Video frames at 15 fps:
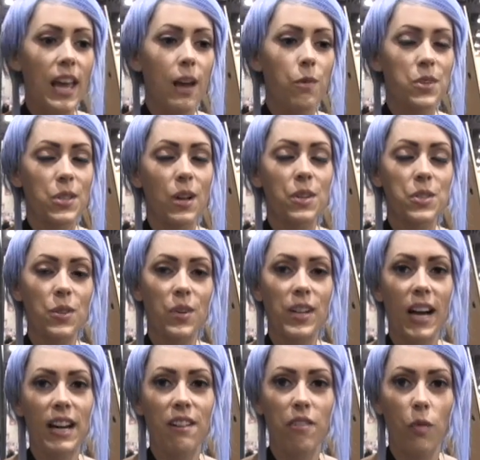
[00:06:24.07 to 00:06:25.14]
it was also
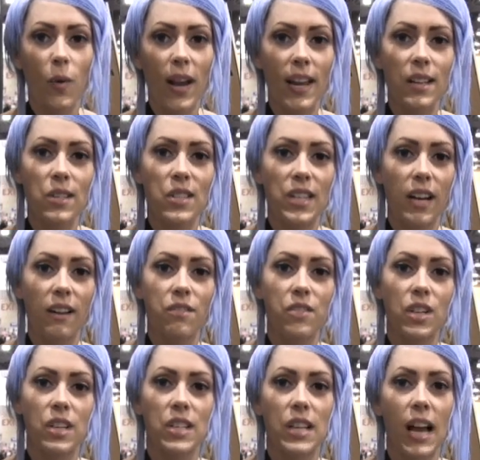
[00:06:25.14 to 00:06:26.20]
kind of a way, instead of
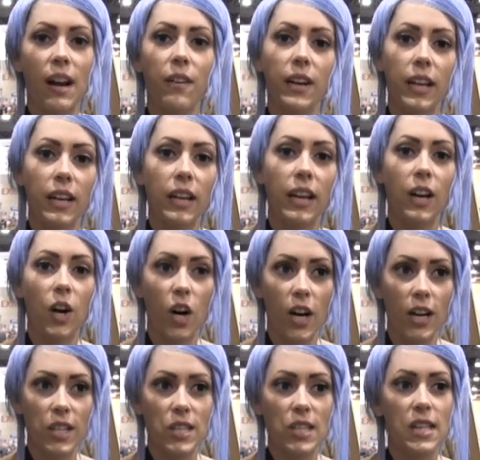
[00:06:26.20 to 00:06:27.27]
just hiring an artist,